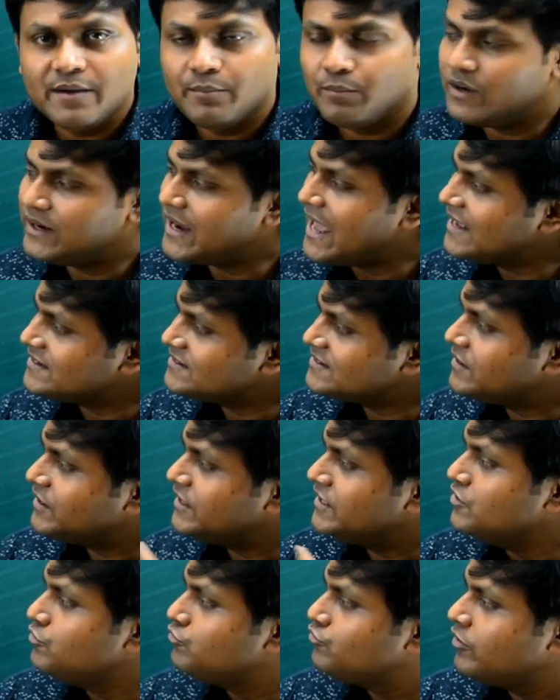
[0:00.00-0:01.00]
but as the
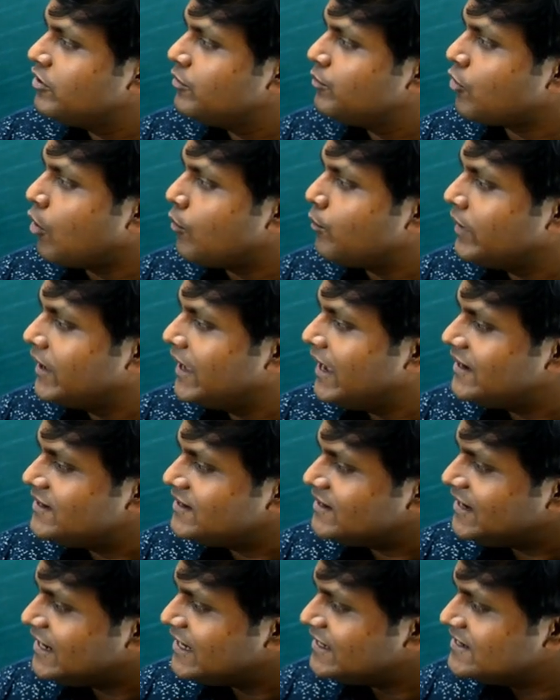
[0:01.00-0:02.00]
neutrino
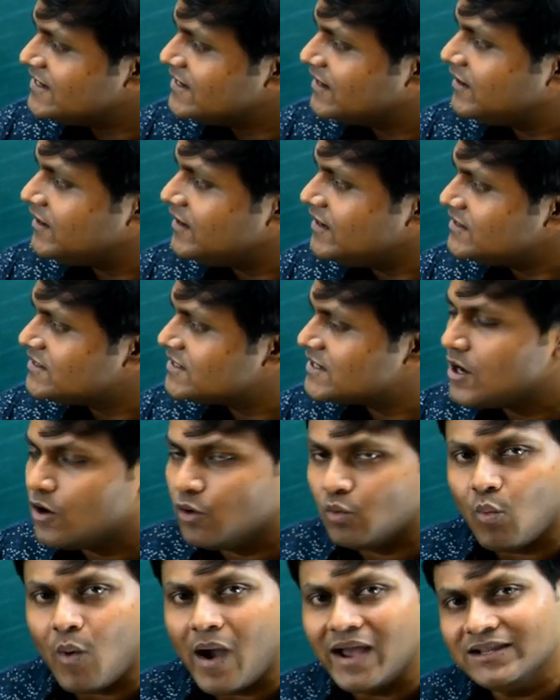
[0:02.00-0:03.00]
propagated, it decreased,
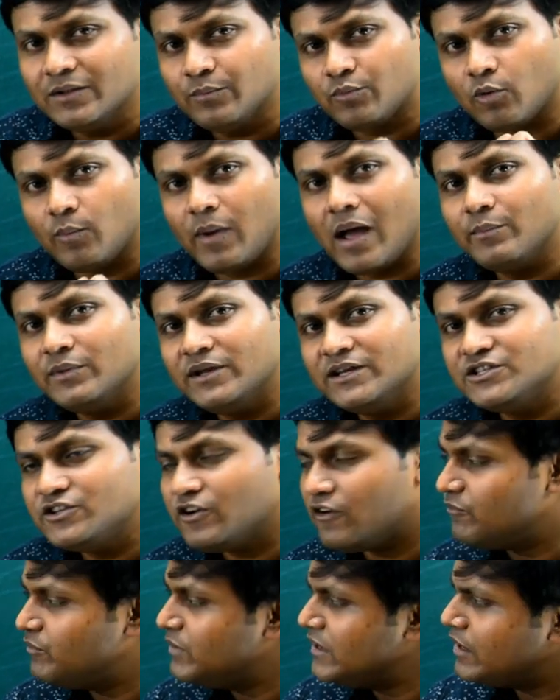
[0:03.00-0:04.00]
while the probability
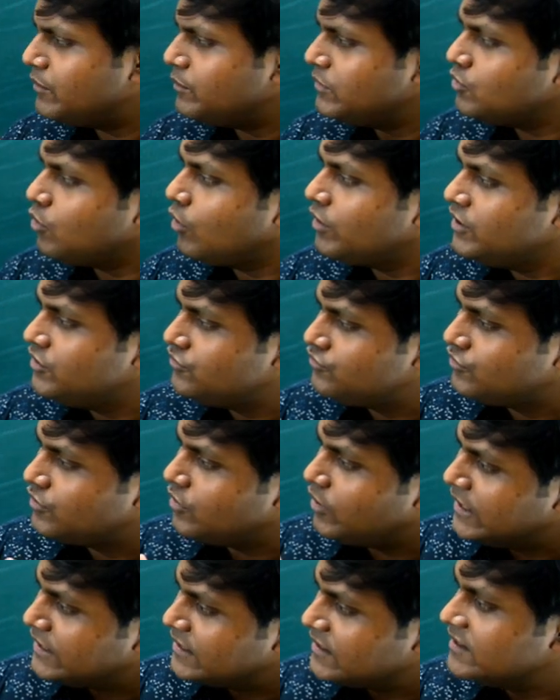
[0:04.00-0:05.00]
of being a muon
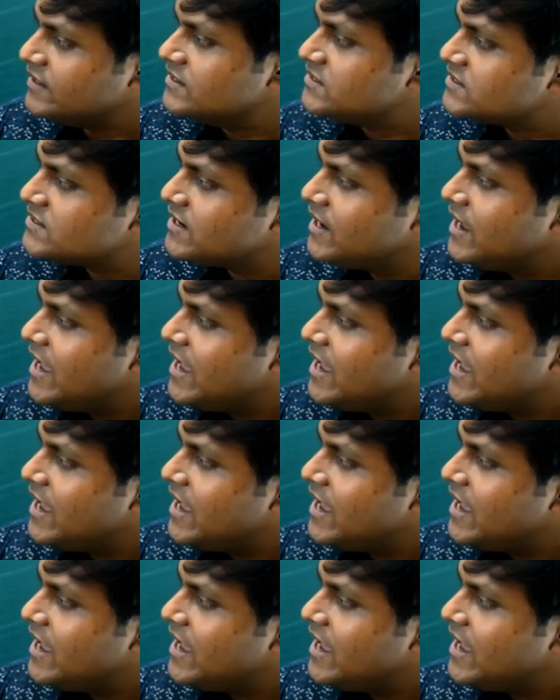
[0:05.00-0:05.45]
neutrino increased.